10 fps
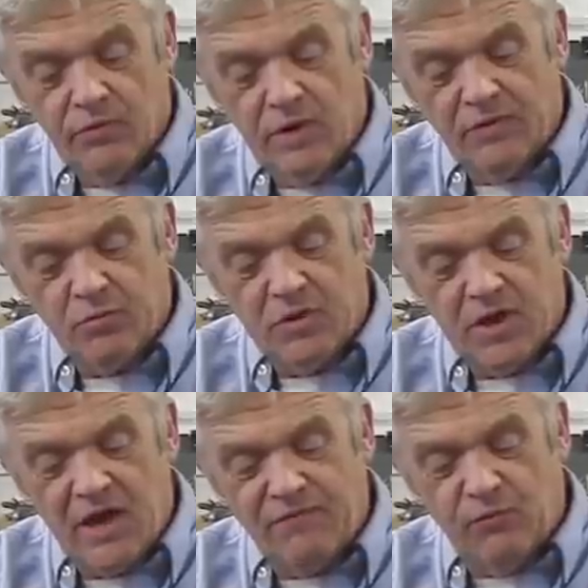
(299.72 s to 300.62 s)
you have to be
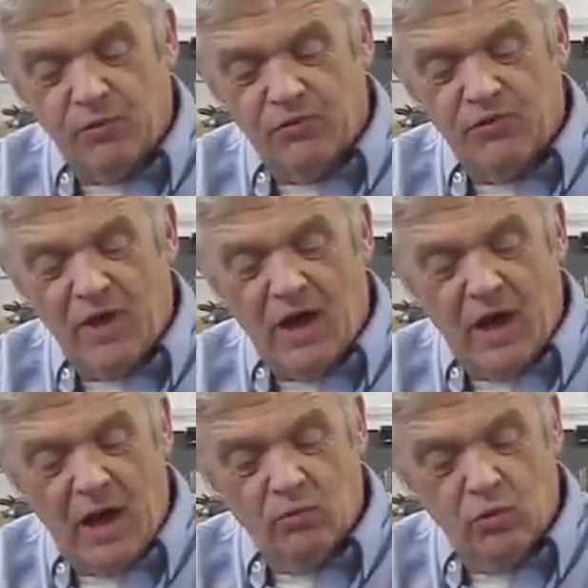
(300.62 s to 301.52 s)
careful with
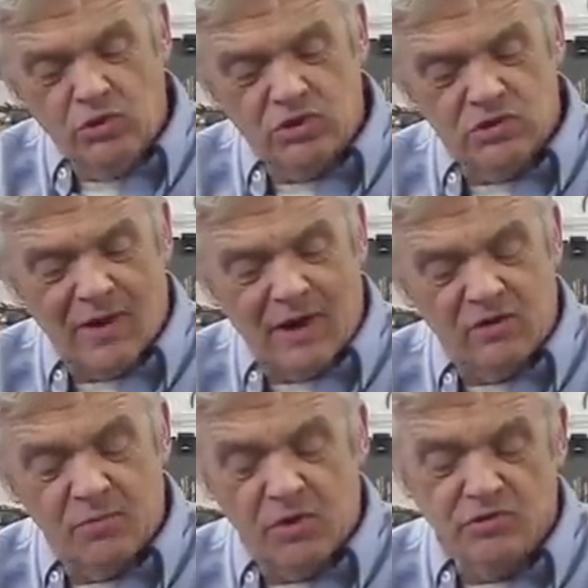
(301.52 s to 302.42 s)
uh, a wood
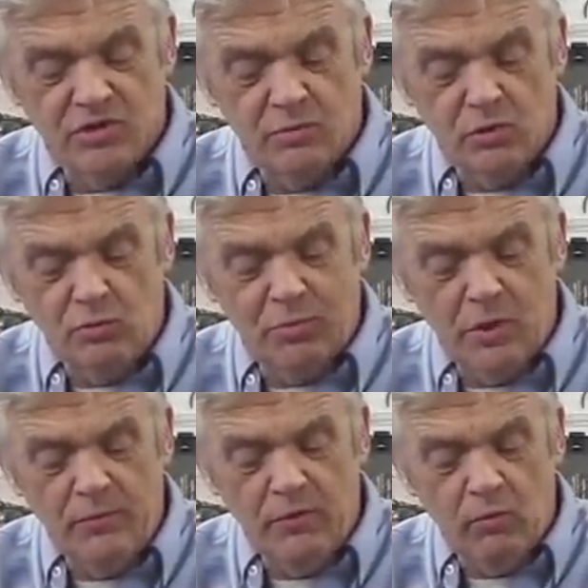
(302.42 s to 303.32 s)
surround because it will
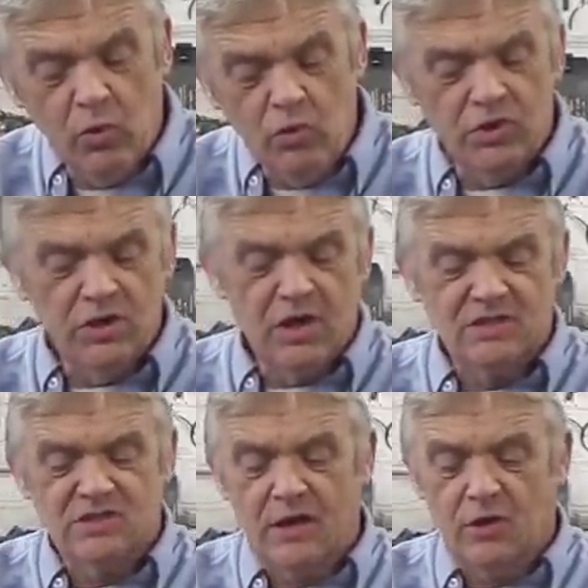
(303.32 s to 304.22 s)
burn the wood it
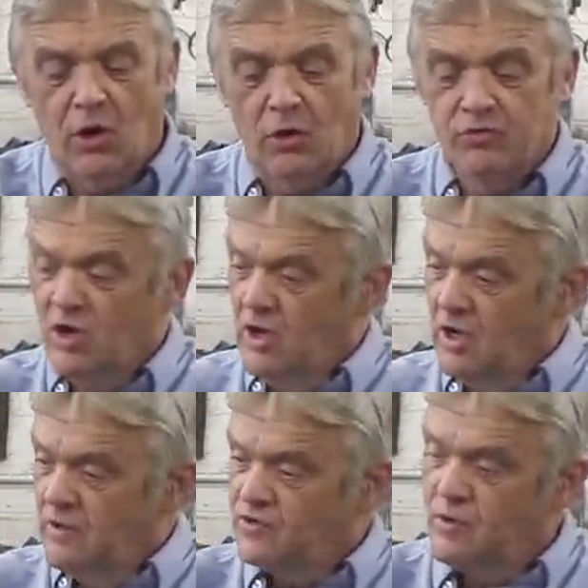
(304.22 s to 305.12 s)
gets that hot.
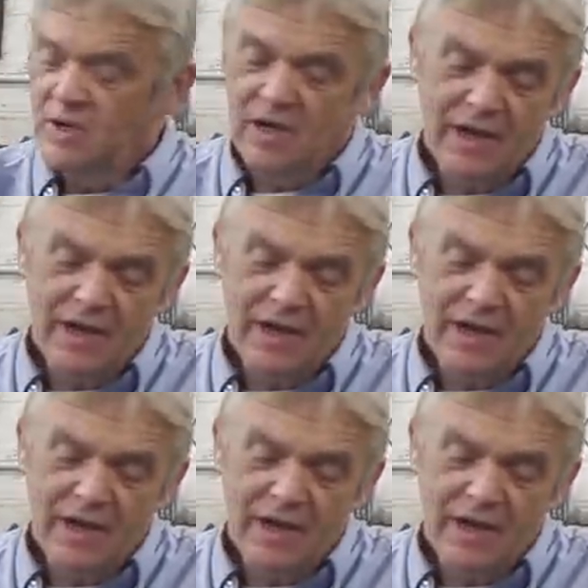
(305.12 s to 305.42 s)
So it